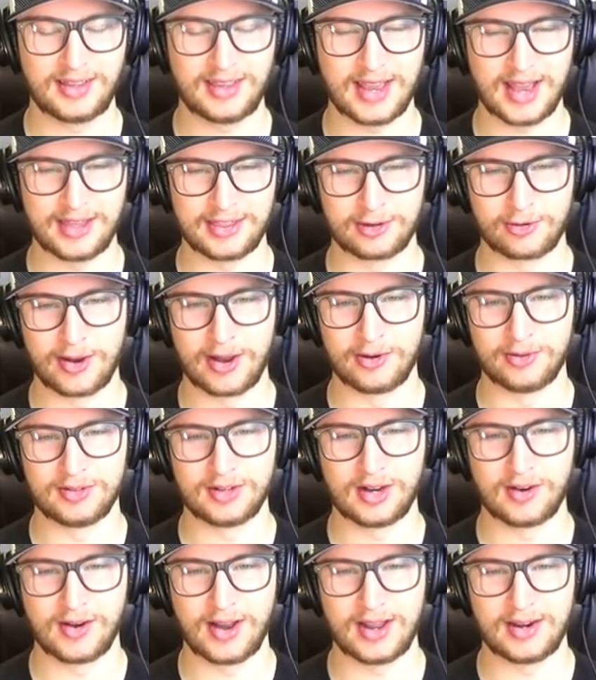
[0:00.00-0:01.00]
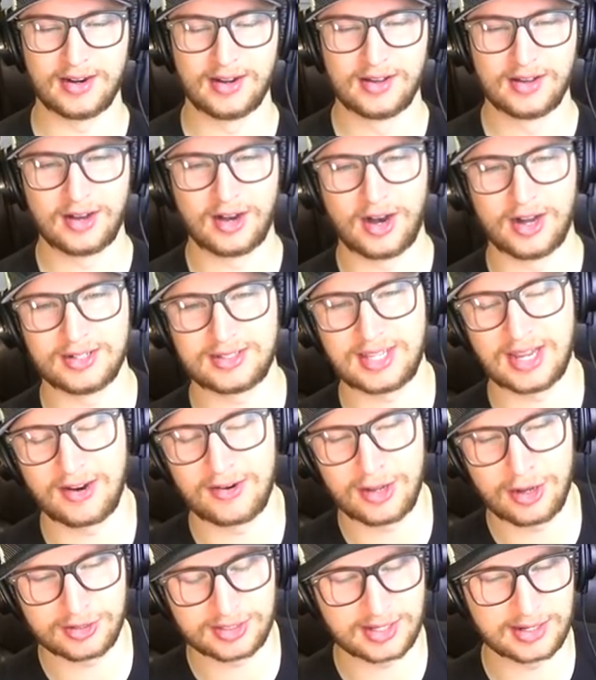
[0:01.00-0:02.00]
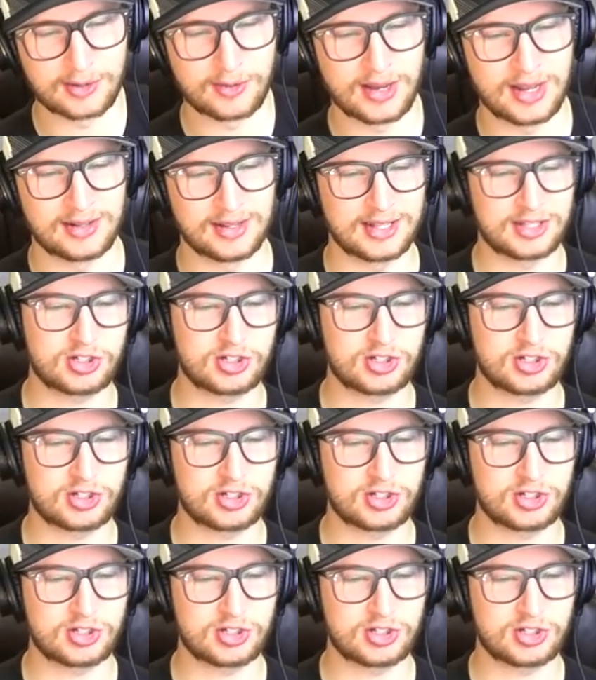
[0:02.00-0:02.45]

Yeah, they're out. All right. Ontario is going to win.